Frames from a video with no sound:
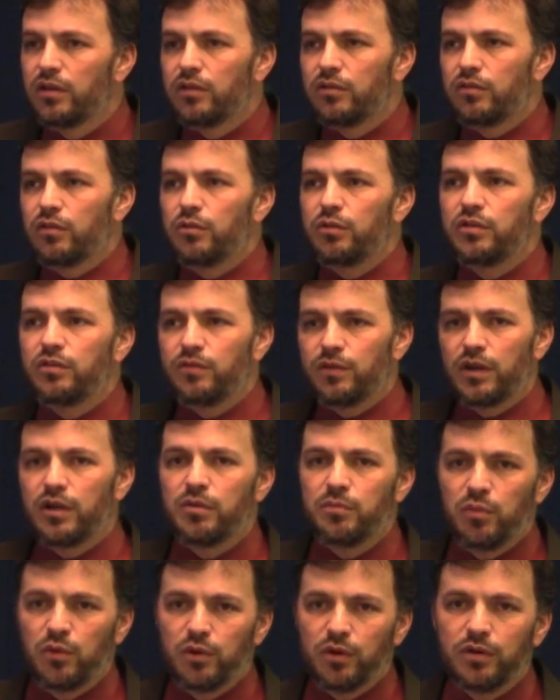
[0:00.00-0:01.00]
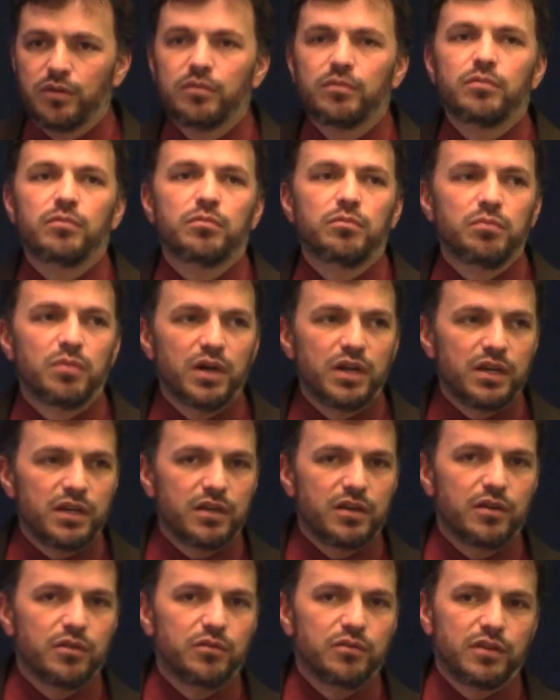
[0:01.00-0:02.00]
So it's very important, but it
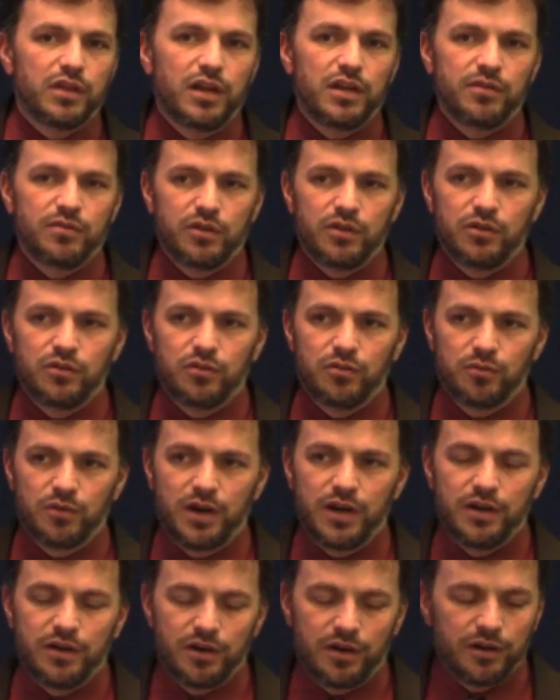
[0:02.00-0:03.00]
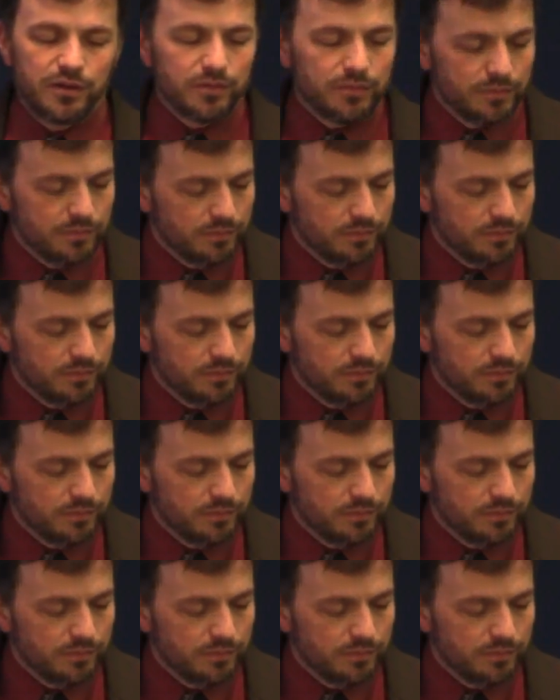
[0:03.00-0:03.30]
goes kind of under the radar.